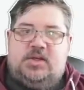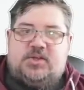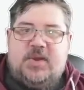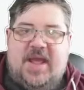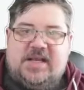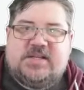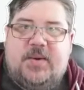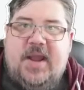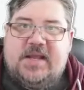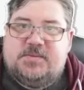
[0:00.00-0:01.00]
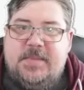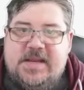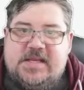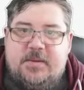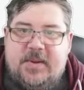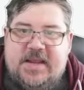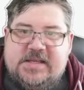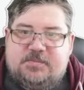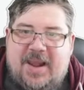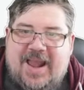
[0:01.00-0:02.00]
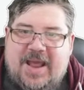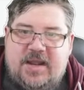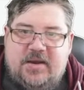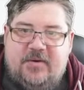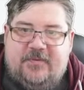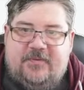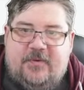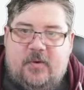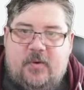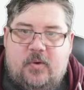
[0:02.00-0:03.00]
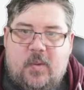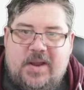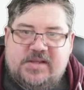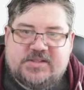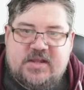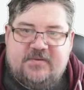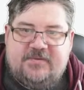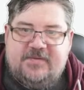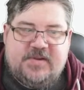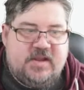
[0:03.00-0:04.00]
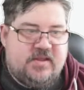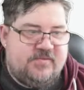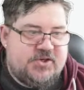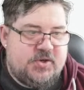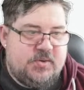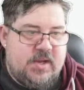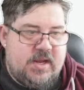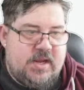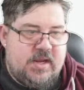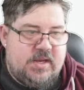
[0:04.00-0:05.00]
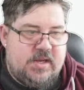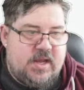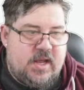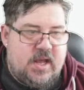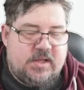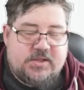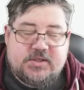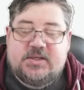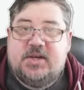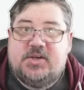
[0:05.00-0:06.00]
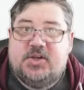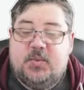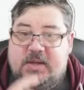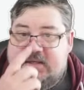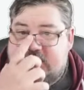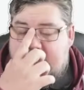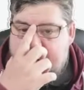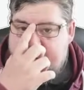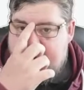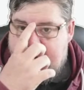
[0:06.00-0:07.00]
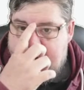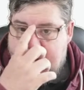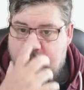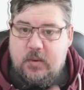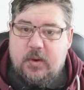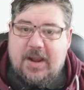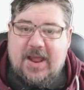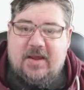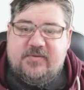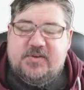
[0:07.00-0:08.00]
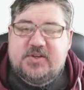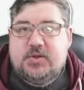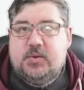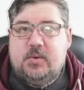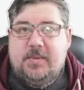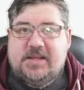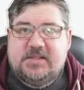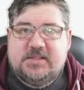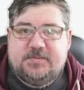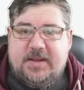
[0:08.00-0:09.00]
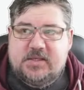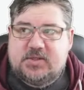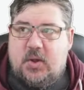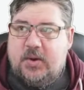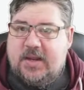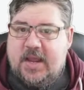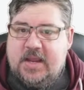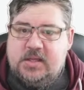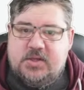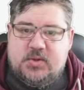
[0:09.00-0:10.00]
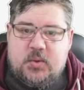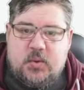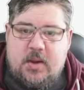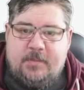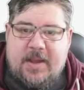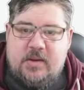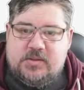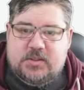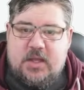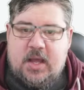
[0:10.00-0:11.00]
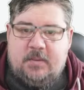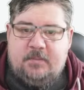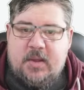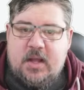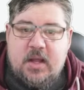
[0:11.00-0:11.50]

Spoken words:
So yes, our next meetup is planned for Wednesday, the 15th of June, in just under 2 weeks' time. We will have two amazing speakers on again to talk about a